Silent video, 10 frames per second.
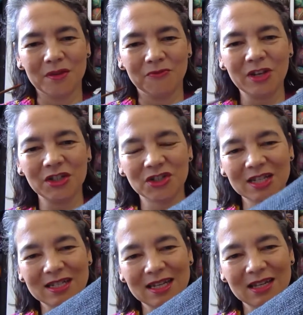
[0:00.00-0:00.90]
finished the
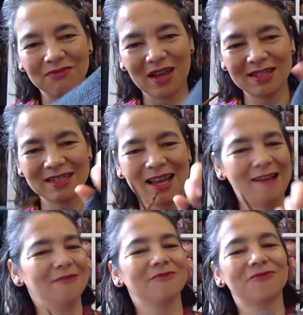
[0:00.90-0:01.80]
sleeve and to
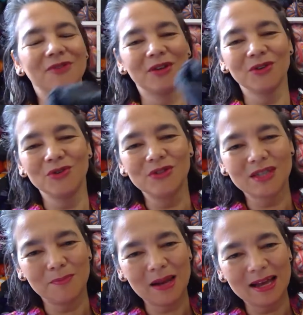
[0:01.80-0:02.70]
have used
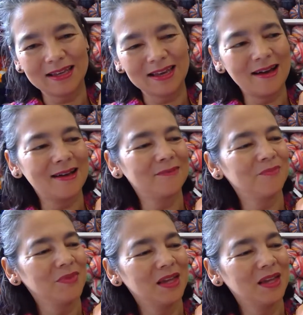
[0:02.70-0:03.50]
the black yarn.